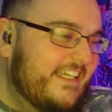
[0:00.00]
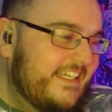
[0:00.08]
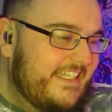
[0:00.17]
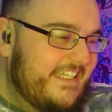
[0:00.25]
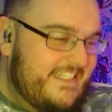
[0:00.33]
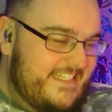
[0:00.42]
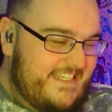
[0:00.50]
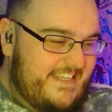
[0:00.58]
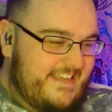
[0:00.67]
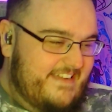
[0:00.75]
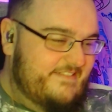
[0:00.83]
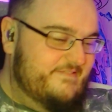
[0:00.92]
He's
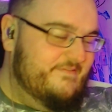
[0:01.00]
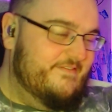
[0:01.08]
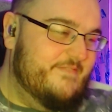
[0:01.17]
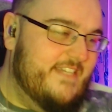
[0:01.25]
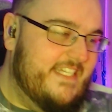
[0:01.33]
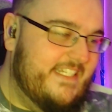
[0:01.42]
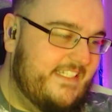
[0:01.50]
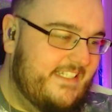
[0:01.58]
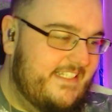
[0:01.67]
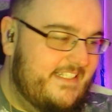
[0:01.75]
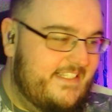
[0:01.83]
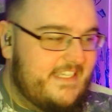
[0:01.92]
terrible, man.
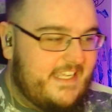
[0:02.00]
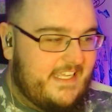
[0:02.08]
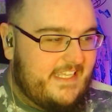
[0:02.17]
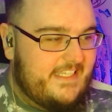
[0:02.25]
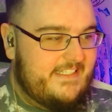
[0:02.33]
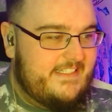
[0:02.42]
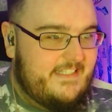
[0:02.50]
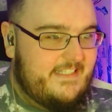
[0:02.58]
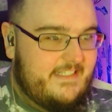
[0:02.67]
He's like a kid.